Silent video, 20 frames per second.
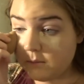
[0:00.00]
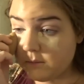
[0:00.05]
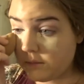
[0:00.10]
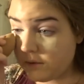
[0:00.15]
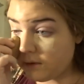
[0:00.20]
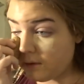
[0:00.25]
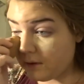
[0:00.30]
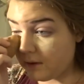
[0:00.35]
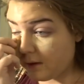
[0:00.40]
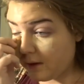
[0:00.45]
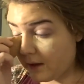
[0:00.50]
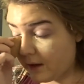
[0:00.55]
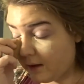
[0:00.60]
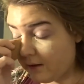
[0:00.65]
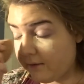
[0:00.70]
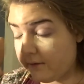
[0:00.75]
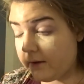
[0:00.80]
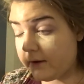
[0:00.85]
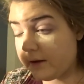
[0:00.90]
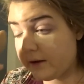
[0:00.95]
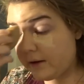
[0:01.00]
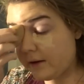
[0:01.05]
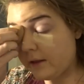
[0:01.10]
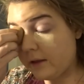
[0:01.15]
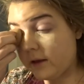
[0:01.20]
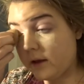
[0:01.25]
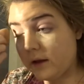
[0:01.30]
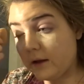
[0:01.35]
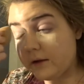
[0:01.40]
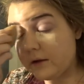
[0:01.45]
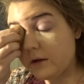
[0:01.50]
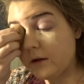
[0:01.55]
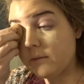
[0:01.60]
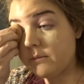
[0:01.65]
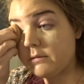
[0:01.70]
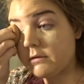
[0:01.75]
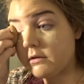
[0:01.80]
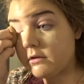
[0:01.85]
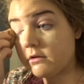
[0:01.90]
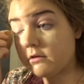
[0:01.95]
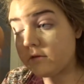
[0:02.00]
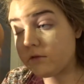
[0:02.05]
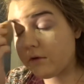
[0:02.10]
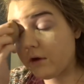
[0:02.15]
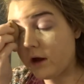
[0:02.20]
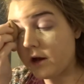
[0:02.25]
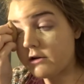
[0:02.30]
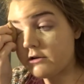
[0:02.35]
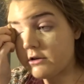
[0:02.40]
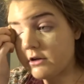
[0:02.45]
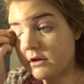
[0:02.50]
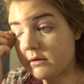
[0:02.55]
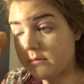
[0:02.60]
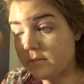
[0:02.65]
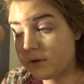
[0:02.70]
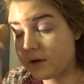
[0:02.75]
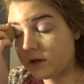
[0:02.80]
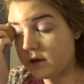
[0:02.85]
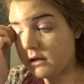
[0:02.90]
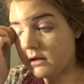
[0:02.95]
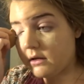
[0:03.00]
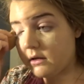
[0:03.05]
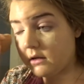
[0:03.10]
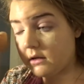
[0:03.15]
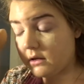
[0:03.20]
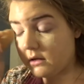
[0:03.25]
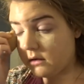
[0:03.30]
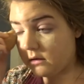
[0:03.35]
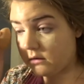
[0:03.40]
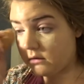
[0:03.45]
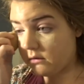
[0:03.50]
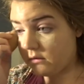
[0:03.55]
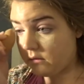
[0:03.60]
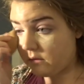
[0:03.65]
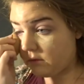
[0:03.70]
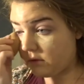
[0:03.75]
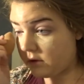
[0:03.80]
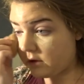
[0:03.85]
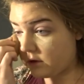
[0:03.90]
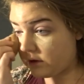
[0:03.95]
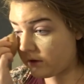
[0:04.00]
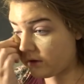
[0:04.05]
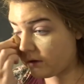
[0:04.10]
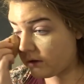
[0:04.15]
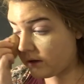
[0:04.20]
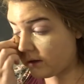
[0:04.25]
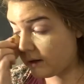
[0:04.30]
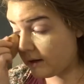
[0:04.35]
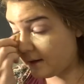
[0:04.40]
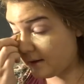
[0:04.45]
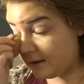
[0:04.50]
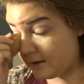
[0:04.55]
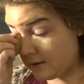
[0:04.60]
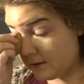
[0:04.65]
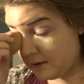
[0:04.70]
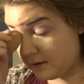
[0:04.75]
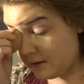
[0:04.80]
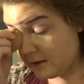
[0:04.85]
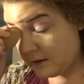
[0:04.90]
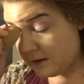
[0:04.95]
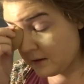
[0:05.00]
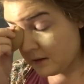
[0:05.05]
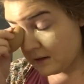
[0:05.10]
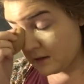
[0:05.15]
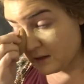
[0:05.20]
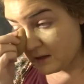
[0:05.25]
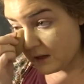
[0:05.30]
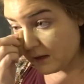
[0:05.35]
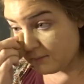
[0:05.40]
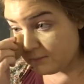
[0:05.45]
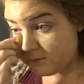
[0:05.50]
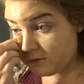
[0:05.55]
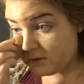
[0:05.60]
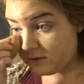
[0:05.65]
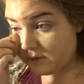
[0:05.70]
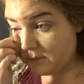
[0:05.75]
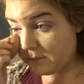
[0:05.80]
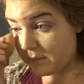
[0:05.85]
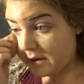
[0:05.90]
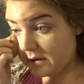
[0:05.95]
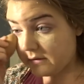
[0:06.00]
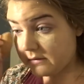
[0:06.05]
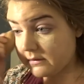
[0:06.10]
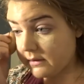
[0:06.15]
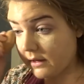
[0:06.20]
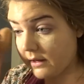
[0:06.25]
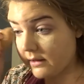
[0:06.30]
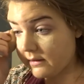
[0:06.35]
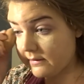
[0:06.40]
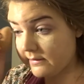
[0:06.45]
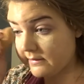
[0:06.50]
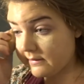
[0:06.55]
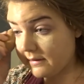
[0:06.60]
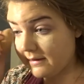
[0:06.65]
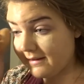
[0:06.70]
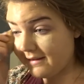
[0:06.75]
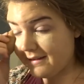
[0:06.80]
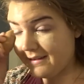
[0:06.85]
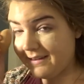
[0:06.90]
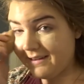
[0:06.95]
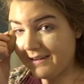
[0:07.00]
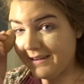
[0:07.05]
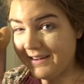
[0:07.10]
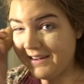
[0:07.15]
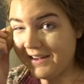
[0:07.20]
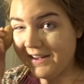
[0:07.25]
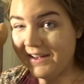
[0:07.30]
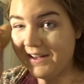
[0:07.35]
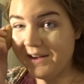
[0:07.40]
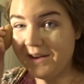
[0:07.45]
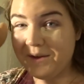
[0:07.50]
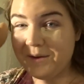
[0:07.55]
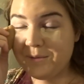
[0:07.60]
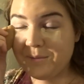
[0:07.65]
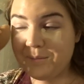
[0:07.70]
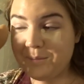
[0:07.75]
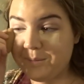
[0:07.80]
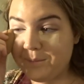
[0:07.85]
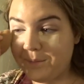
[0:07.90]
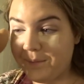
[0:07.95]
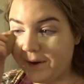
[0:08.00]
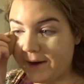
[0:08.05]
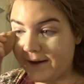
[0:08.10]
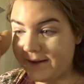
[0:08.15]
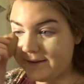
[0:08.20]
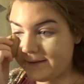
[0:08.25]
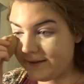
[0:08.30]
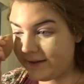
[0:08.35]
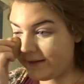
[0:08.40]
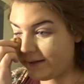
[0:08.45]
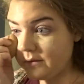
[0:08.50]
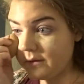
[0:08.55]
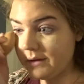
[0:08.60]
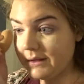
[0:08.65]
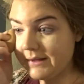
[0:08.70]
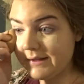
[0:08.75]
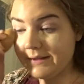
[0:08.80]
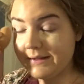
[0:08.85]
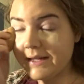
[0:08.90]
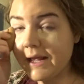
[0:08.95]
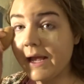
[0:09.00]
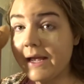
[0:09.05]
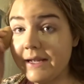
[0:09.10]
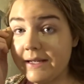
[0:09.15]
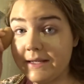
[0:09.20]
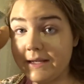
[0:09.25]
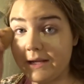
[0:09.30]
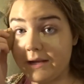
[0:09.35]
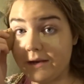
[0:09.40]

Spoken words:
pull it out, and I like ended up scratching my inner corner, and I'm just a mess, guys. But second